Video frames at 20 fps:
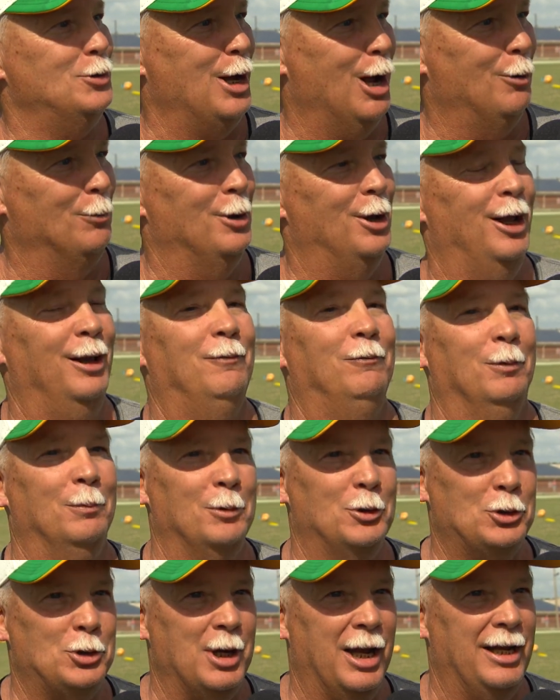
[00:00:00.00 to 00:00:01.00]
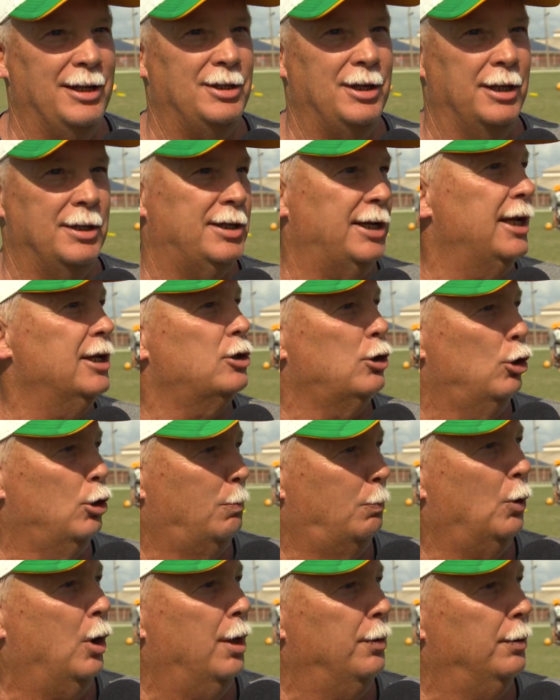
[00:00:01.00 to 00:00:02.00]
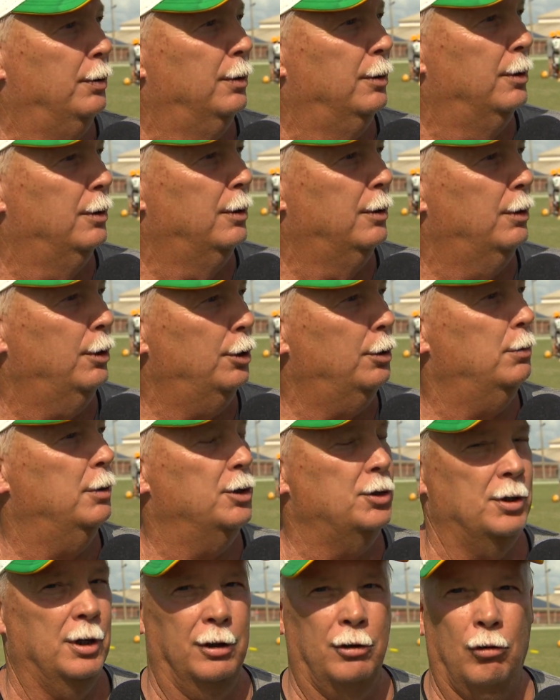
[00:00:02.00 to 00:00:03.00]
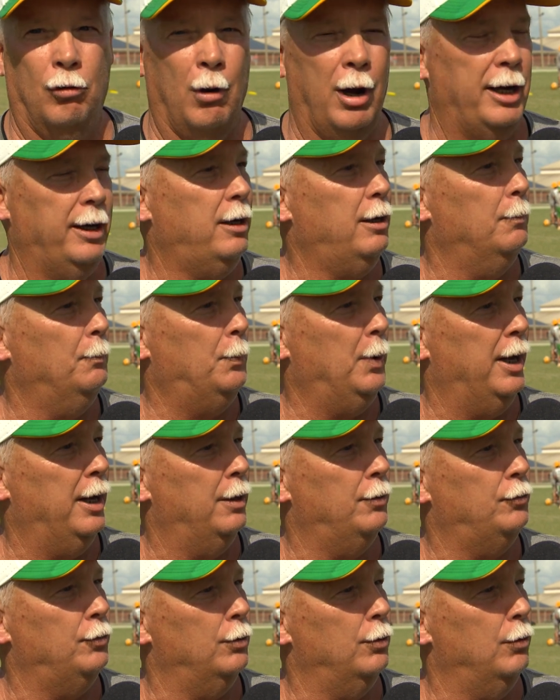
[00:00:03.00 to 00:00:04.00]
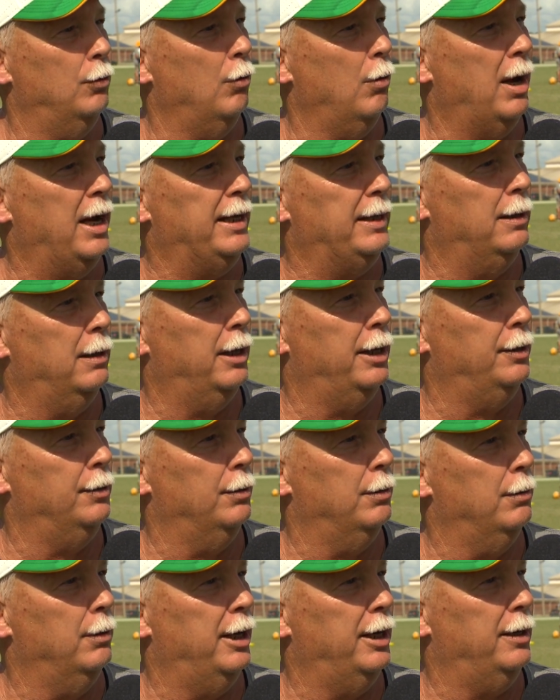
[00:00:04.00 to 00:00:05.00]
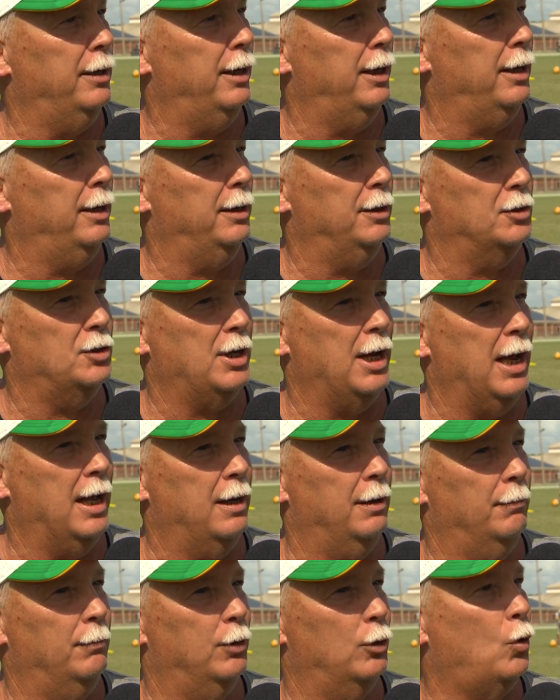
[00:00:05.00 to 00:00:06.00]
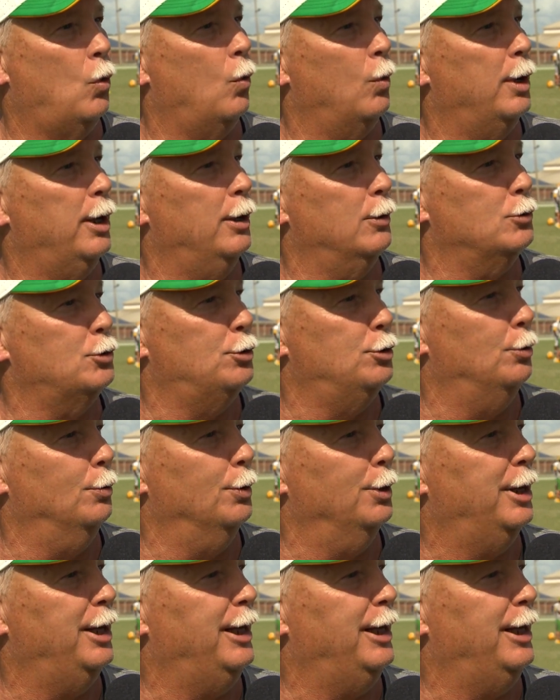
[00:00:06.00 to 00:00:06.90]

Donut, from the States. It's his little brother, who is a great competitor, great leader, and is kind of the Cordell Stewart.